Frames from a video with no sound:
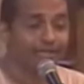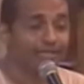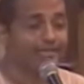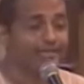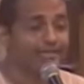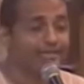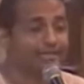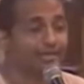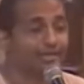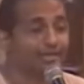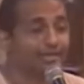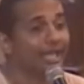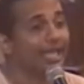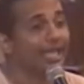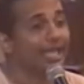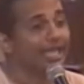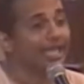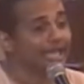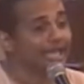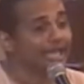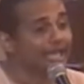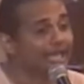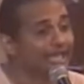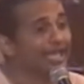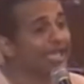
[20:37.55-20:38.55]
It is said
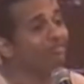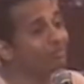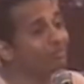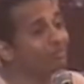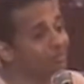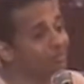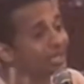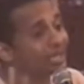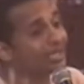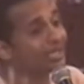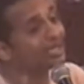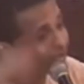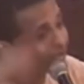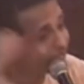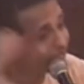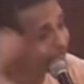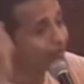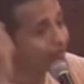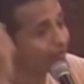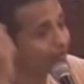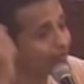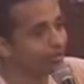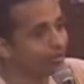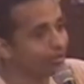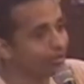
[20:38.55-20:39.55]
he gave up
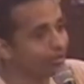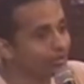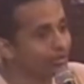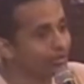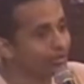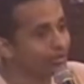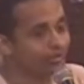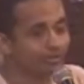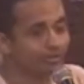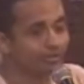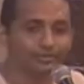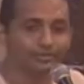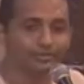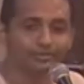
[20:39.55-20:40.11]
drinking even water.